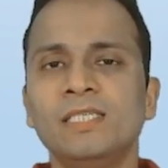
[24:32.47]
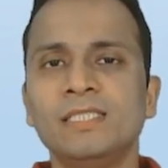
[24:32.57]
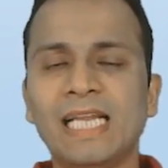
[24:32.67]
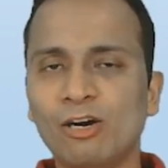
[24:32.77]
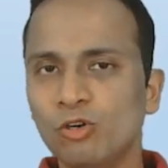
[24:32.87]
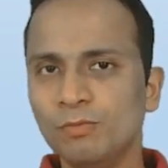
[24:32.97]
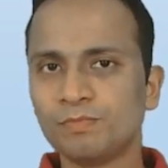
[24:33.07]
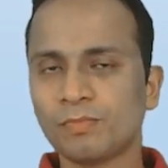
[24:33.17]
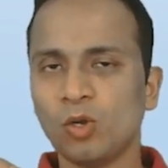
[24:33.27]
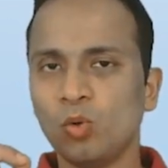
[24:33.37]
Now,
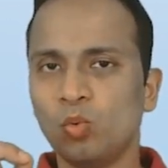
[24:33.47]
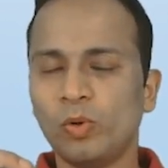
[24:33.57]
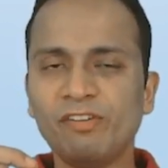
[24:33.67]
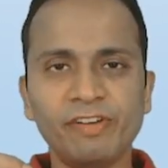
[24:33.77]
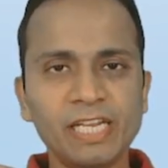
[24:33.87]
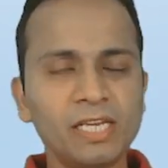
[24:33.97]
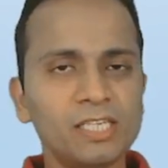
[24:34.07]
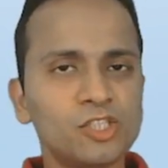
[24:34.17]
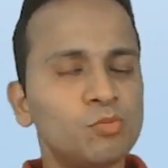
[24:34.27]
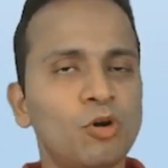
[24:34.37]
one very
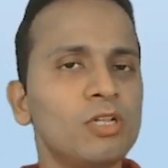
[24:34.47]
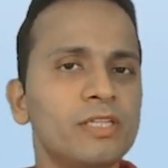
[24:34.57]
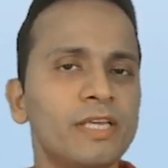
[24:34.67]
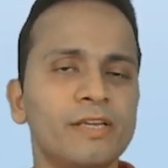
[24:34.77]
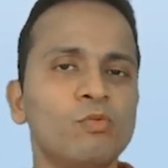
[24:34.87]
small thing,